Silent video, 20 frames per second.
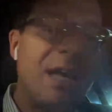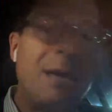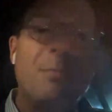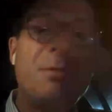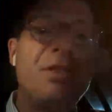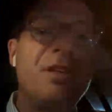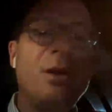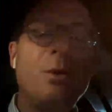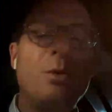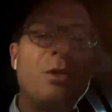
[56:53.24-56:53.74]

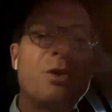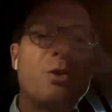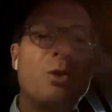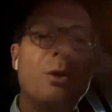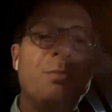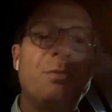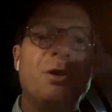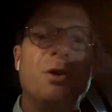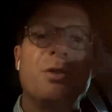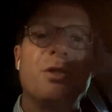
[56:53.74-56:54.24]
Same thing with
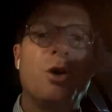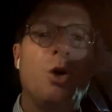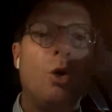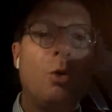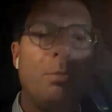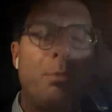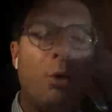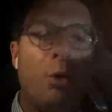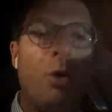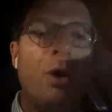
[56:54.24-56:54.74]
crypto. The
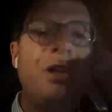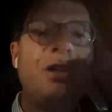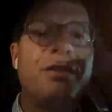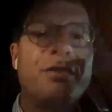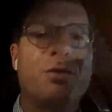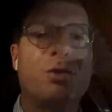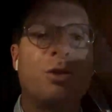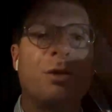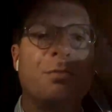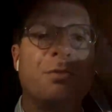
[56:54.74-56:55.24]
whole
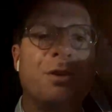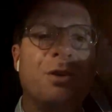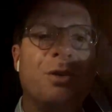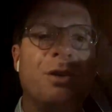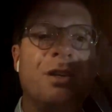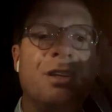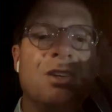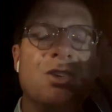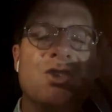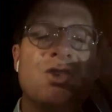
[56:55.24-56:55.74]
point of
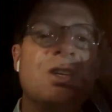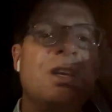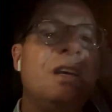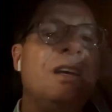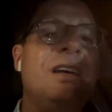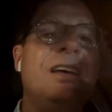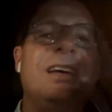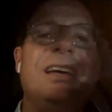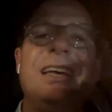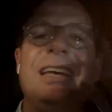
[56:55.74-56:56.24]
crypto is
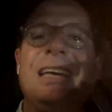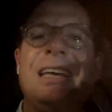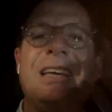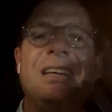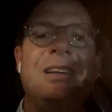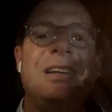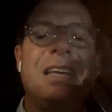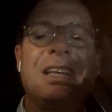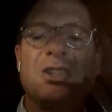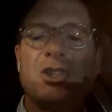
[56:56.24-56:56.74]

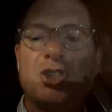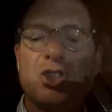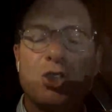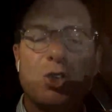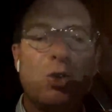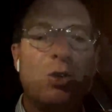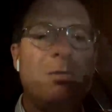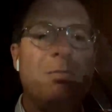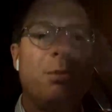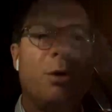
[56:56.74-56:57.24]
in
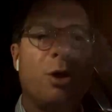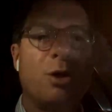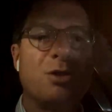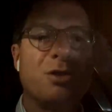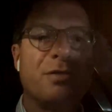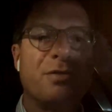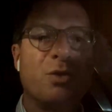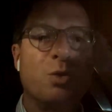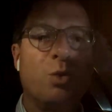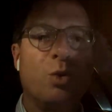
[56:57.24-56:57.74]
certain
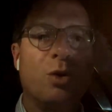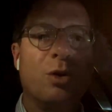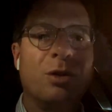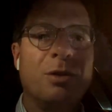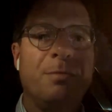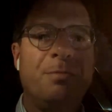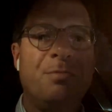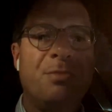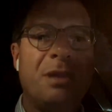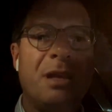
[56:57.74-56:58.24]
parts of the
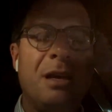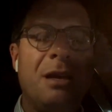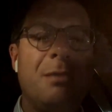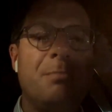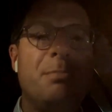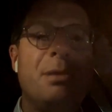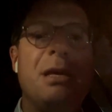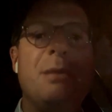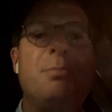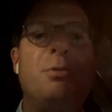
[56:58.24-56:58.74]
world,
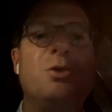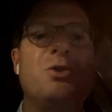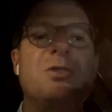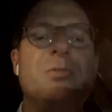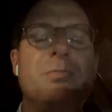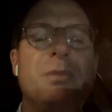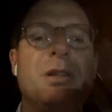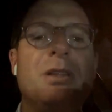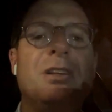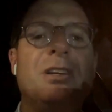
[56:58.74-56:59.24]

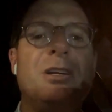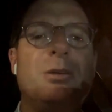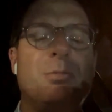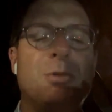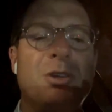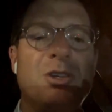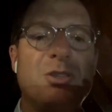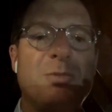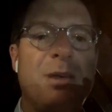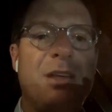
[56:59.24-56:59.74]
people's ability
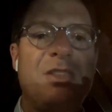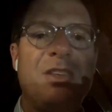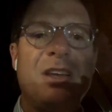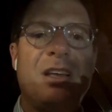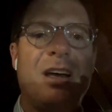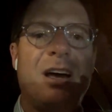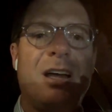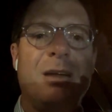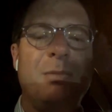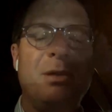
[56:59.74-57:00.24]
to participate in
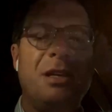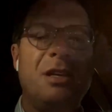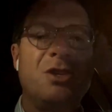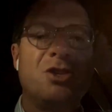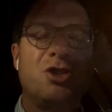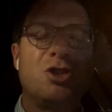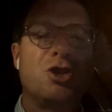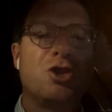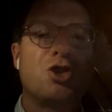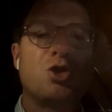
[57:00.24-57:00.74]
the economy
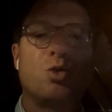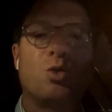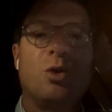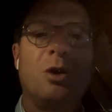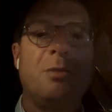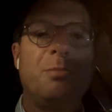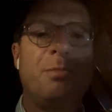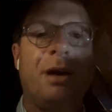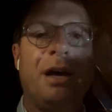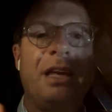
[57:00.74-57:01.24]
is
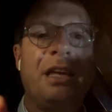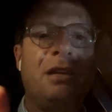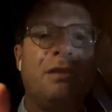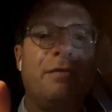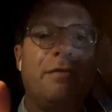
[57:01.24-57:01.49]
destroyed by